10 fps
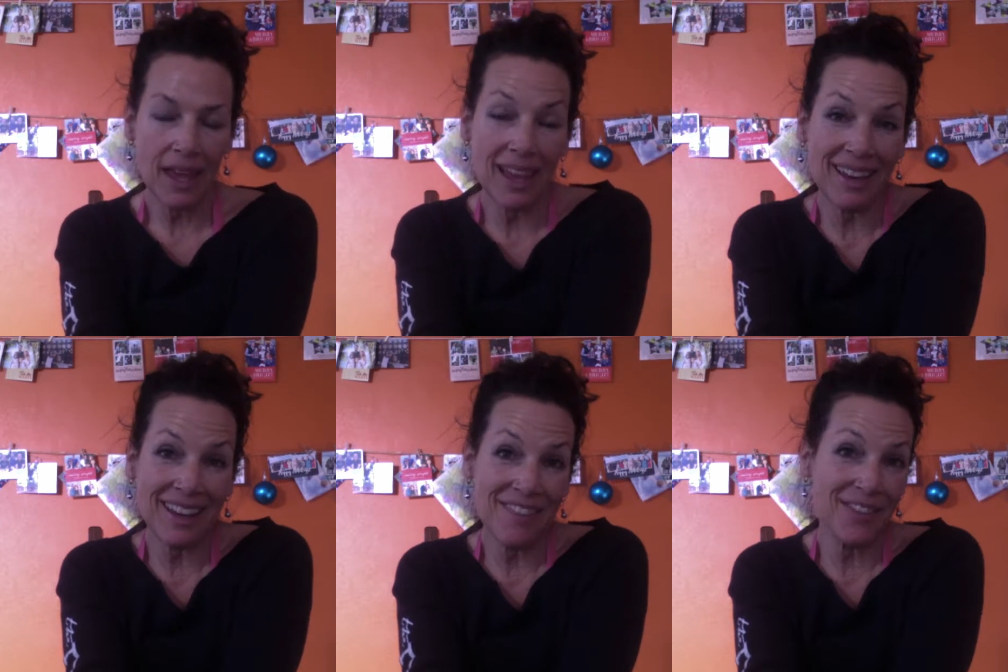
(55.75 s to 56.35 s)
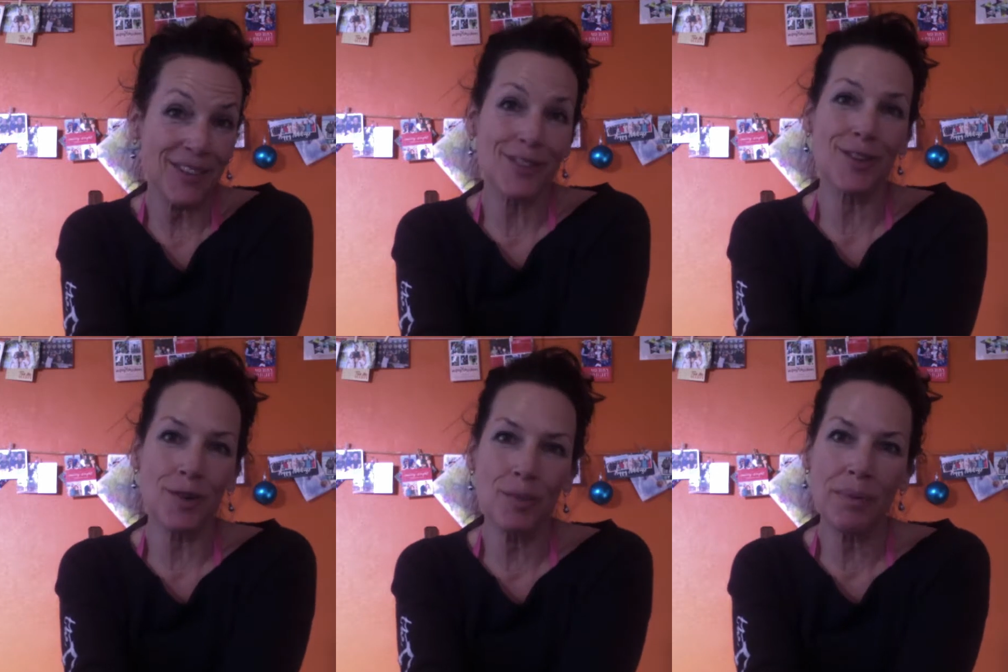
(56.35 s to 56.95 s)
And I feel
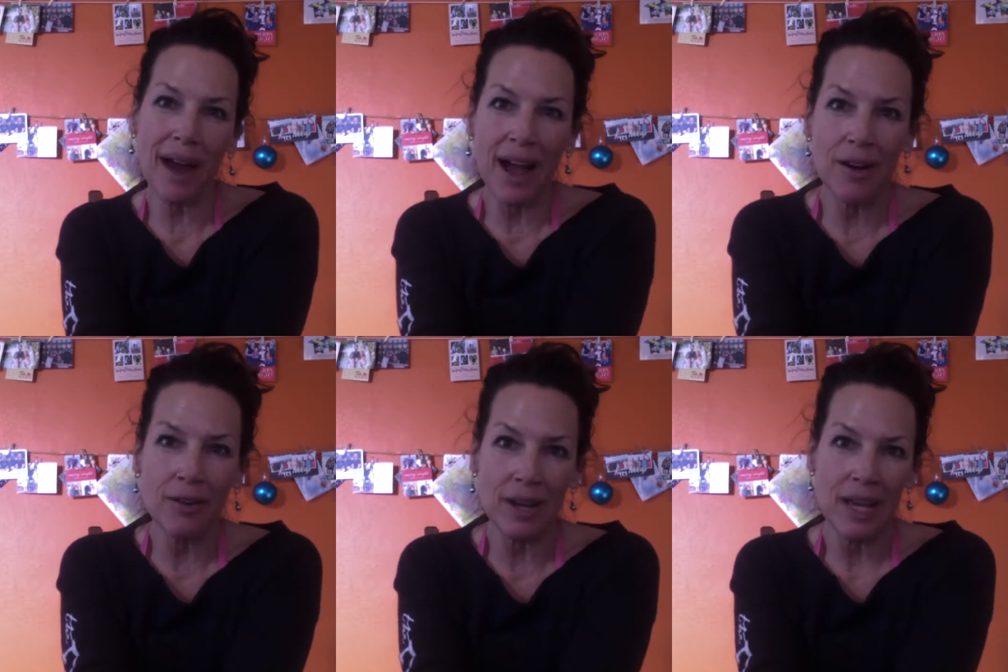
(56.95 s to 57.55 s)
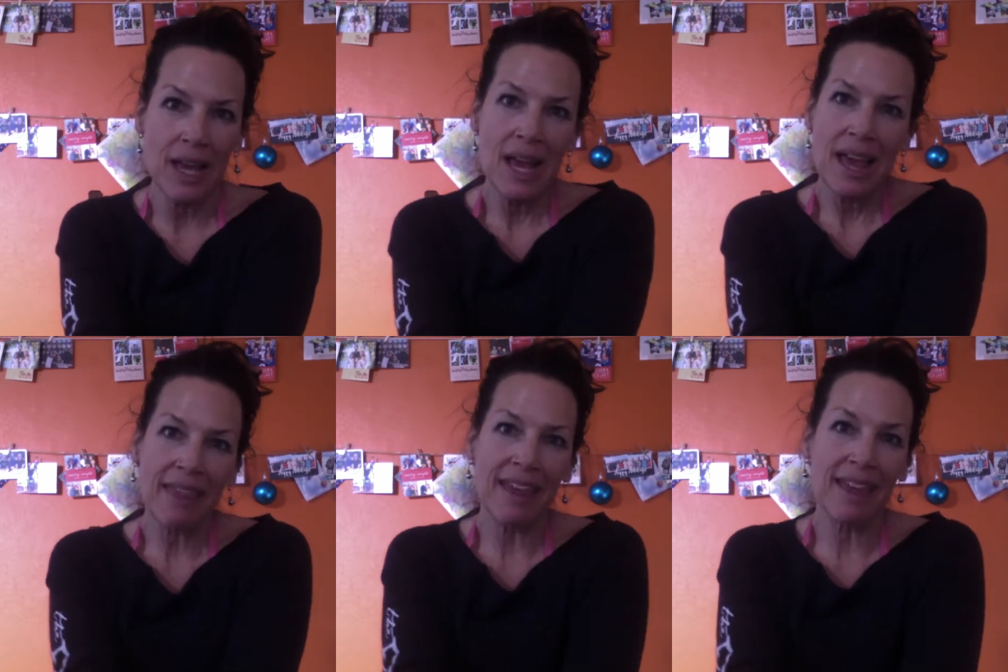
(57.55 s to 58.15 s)
so proud
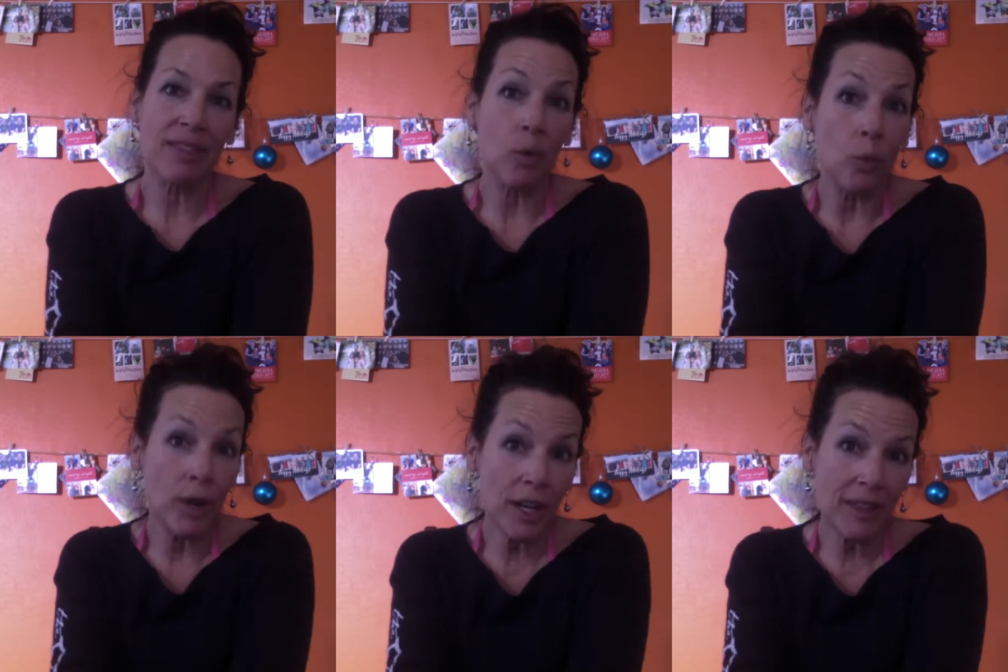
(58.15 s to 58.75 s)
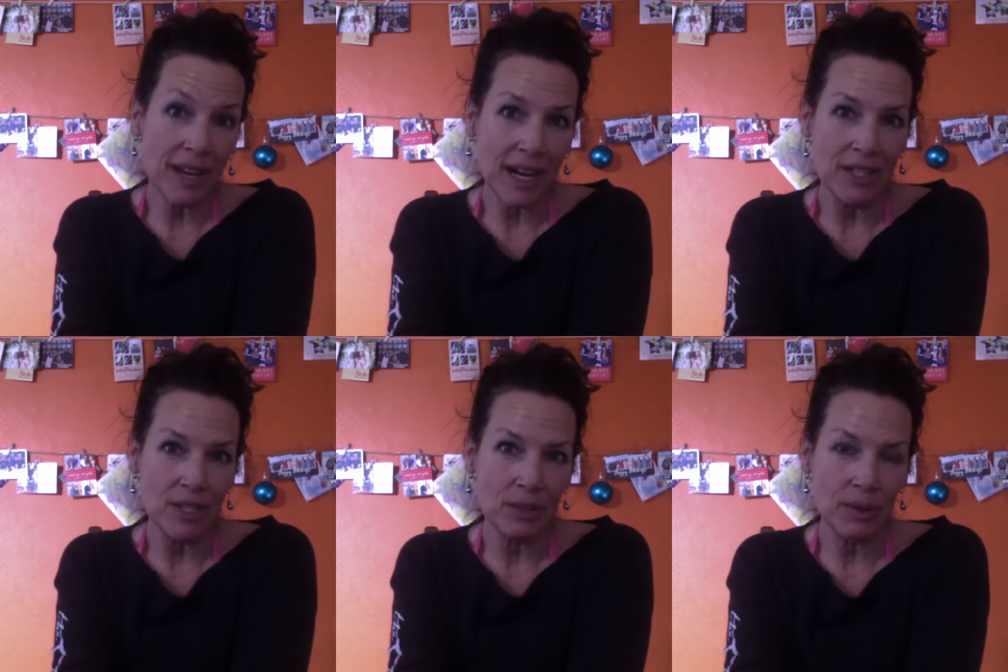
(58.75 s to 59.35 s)
that the work that I
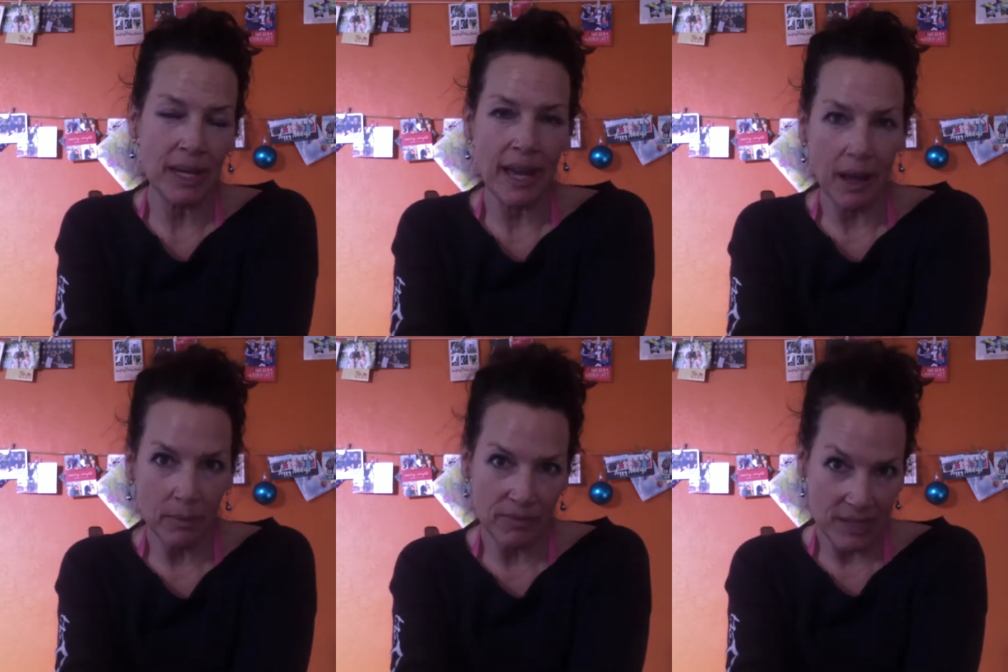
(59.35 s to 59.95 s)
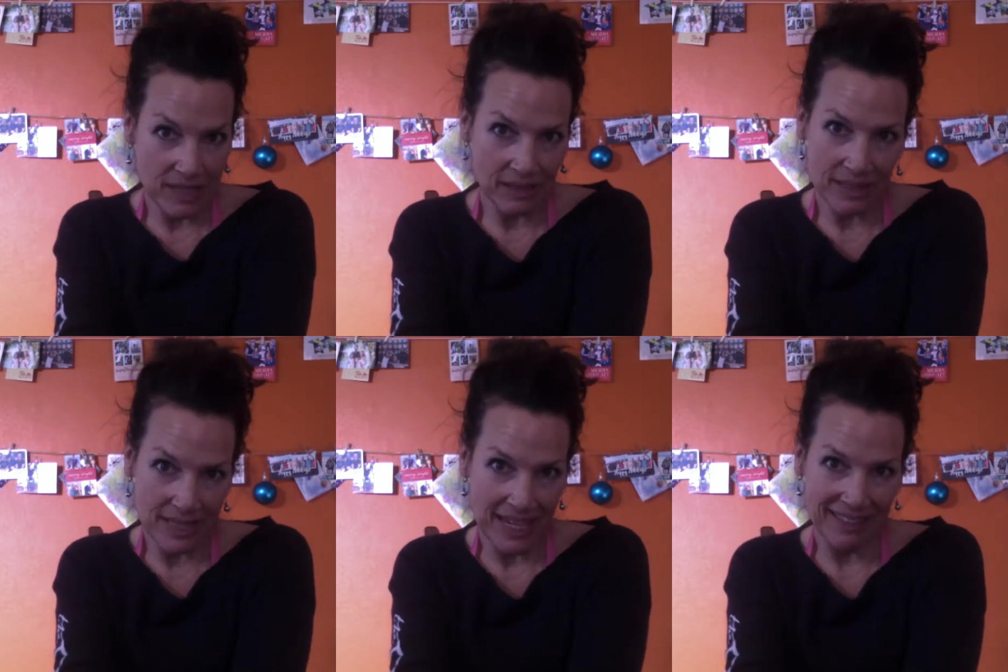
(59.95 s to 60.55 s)
do can help
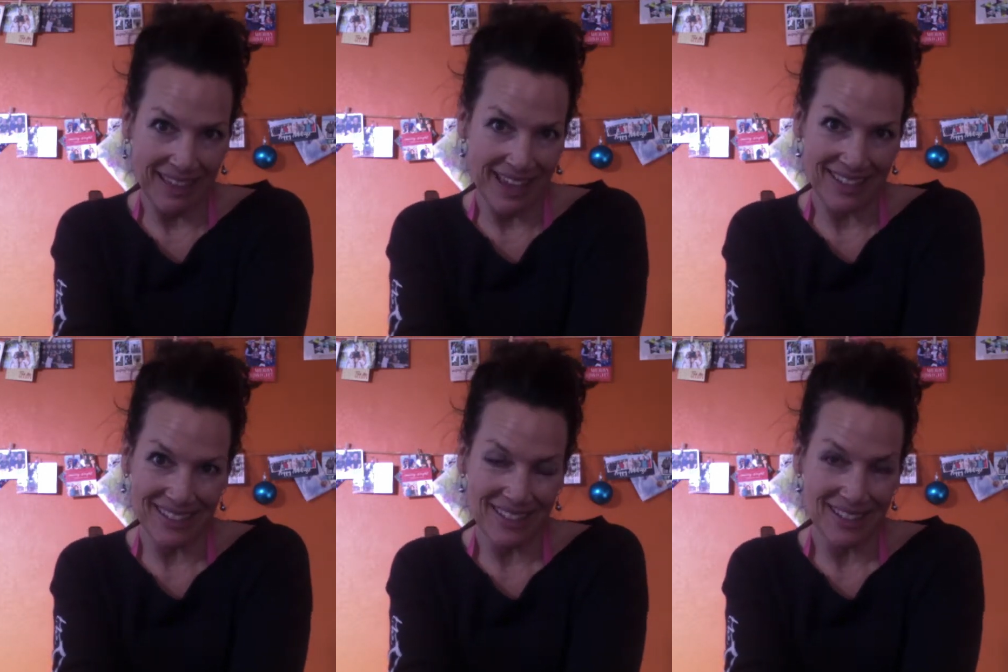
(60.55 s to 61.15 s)
facilitate that.